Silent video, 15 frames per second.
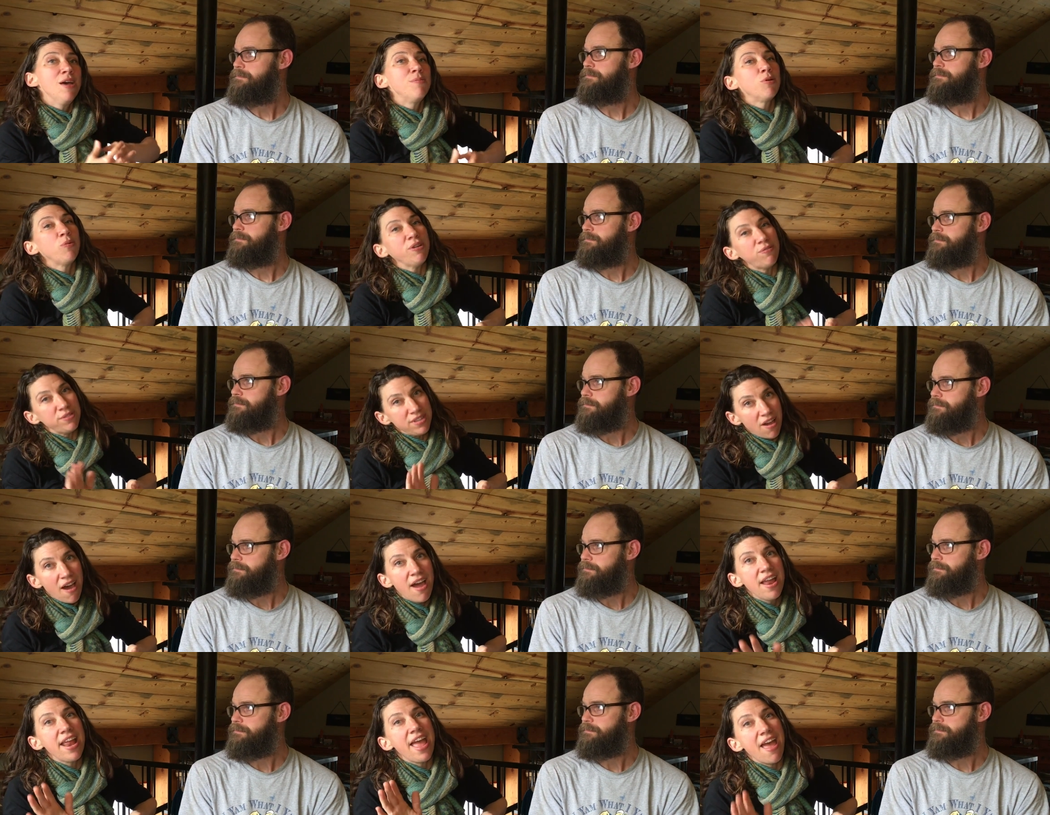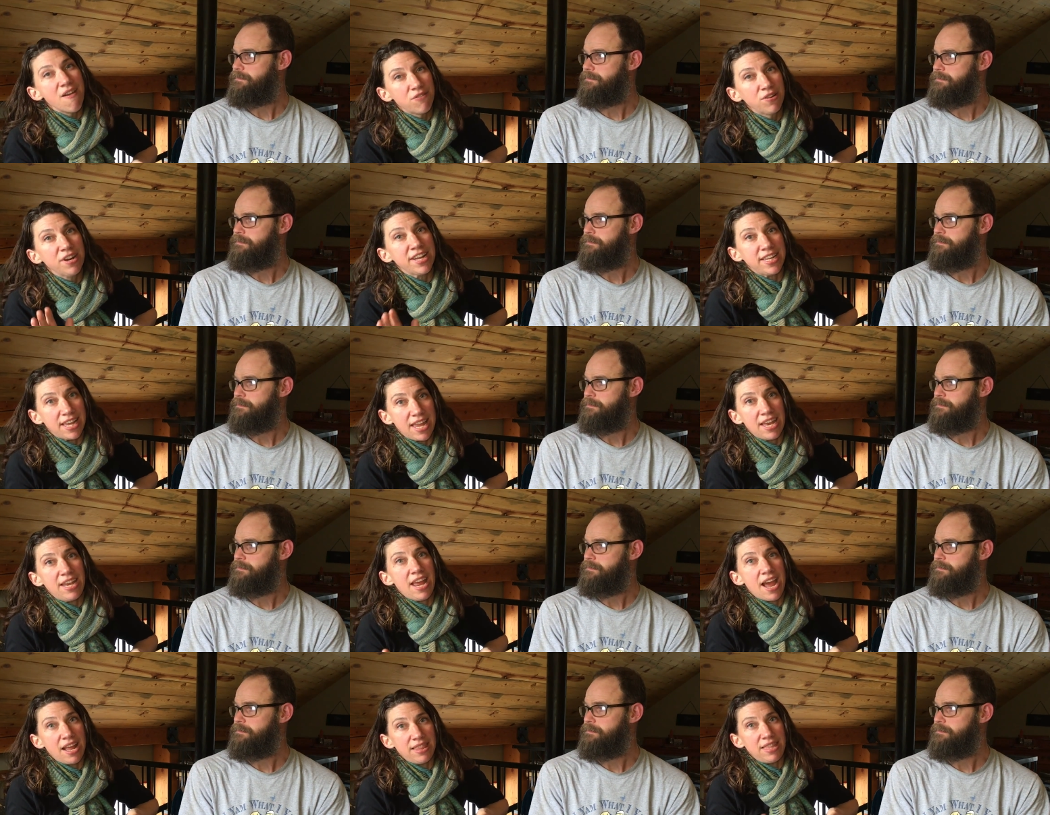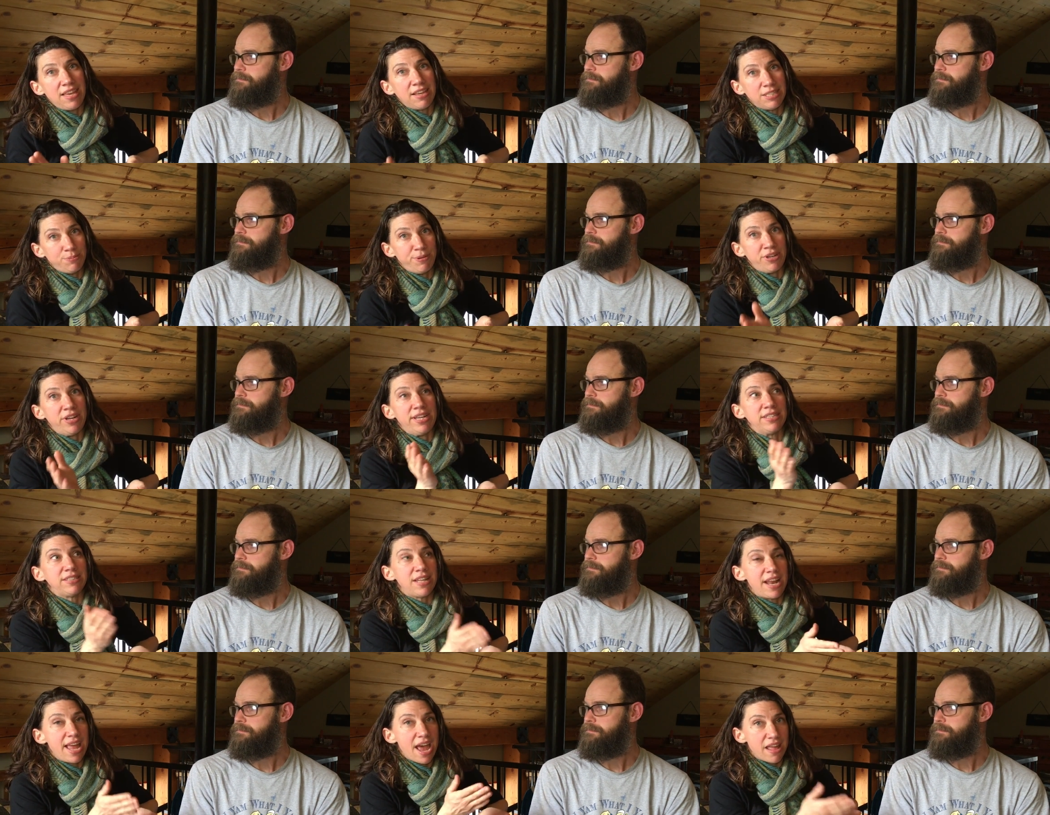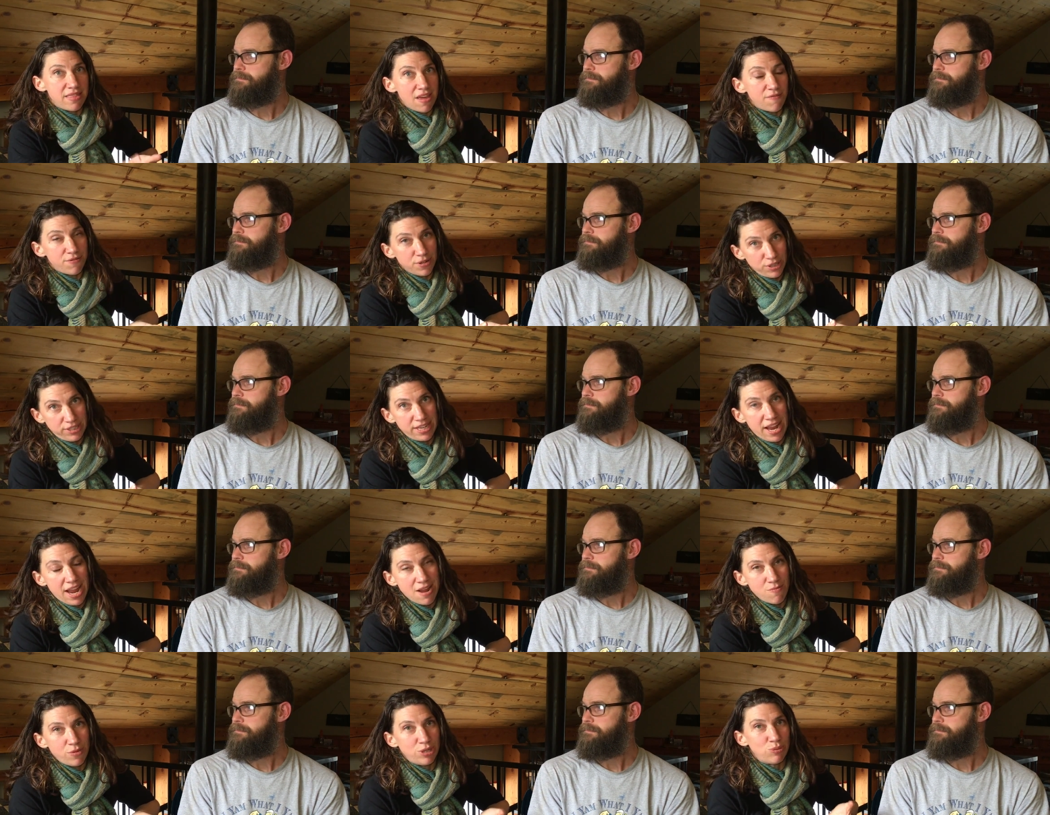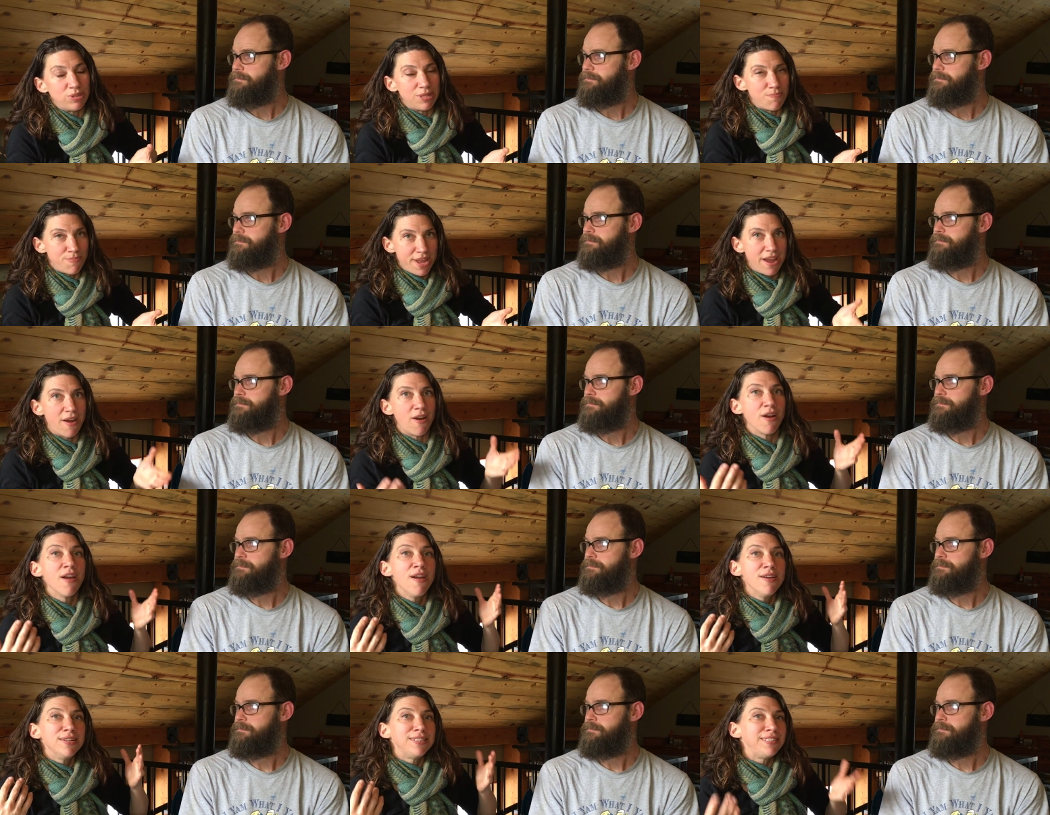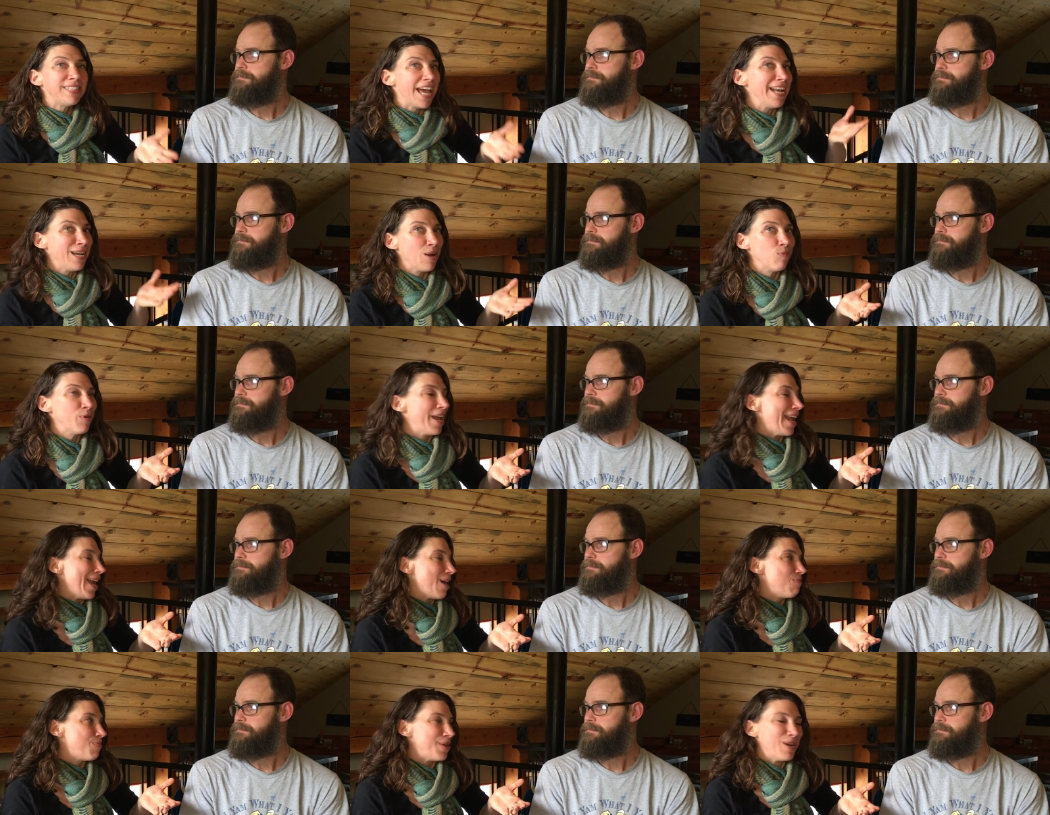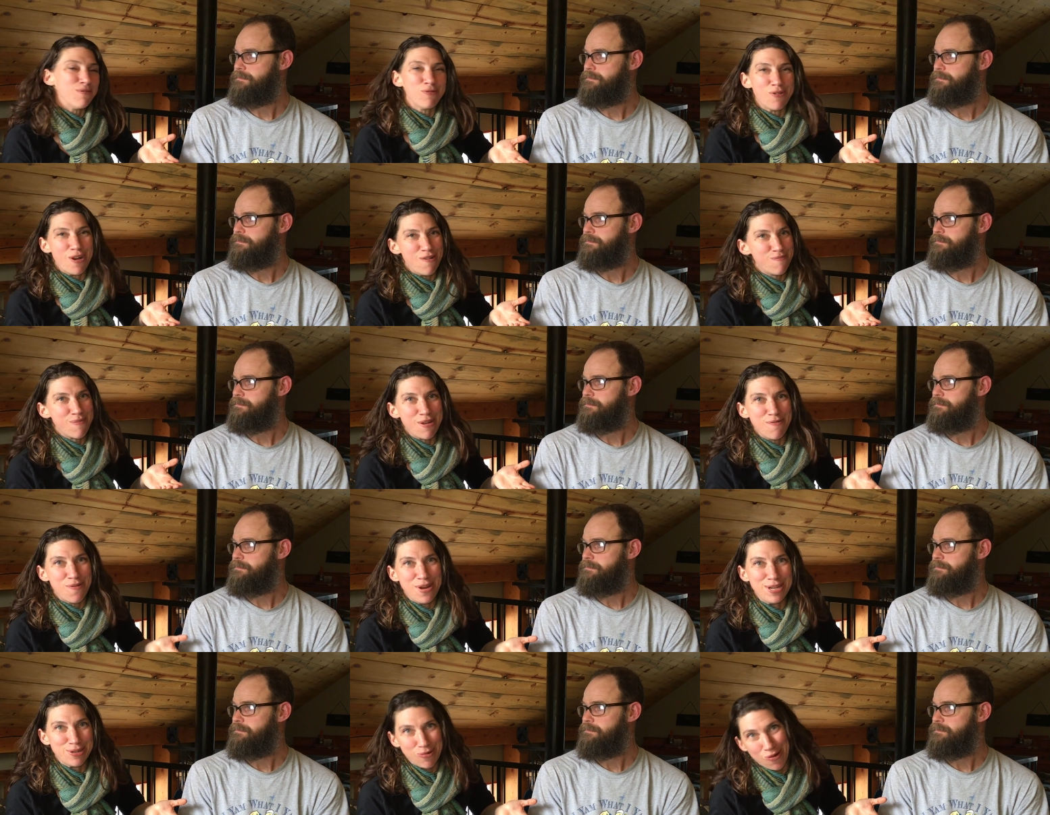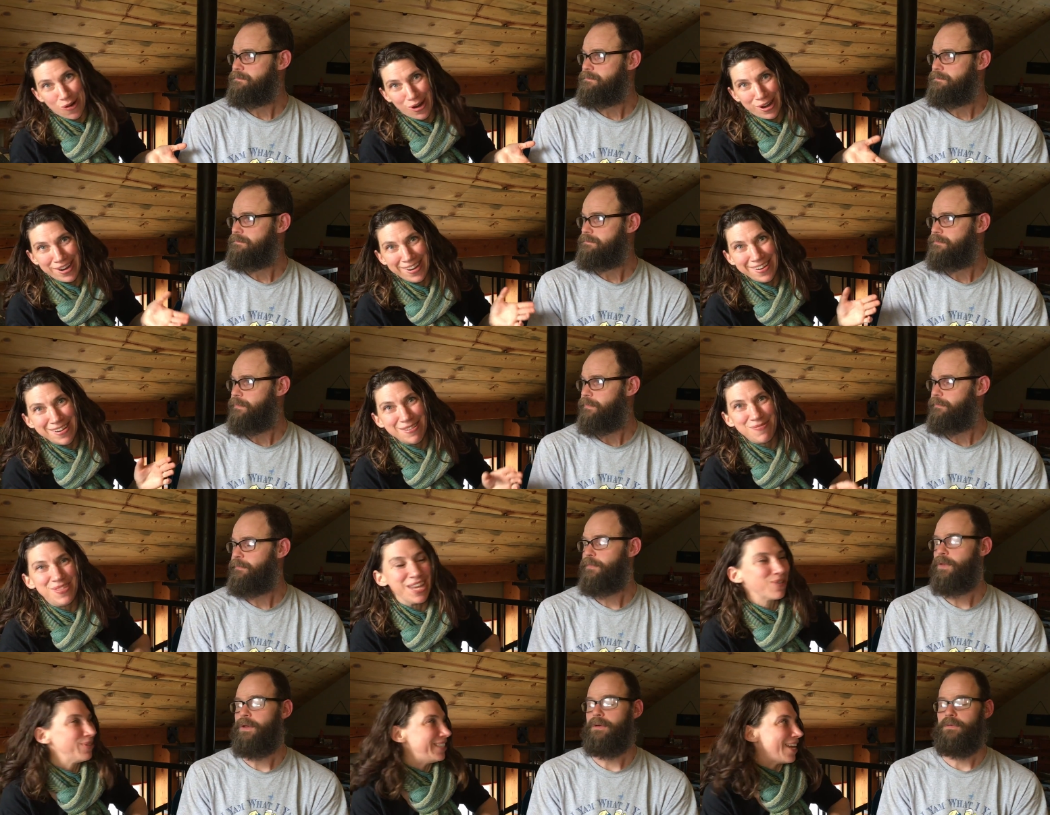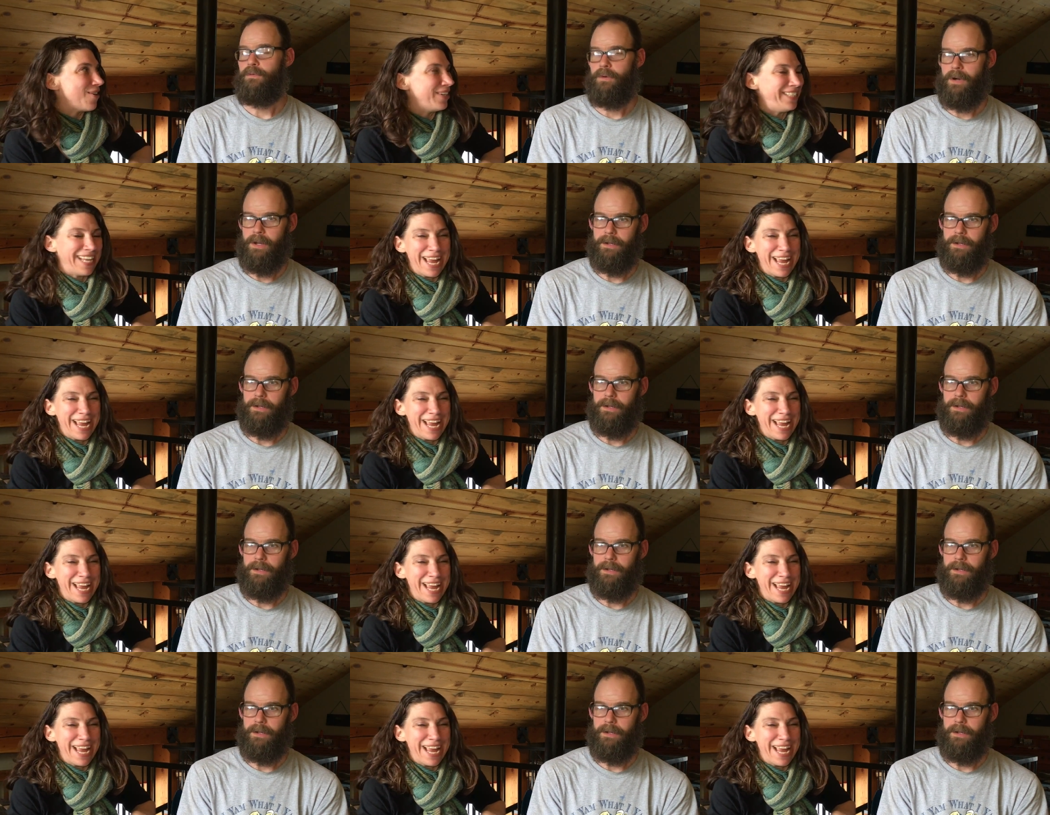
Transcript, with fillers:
Speaker 1: but we've not ever again had the experience that i had that first time which was a bear setting up camp in front of my front door nick was out right.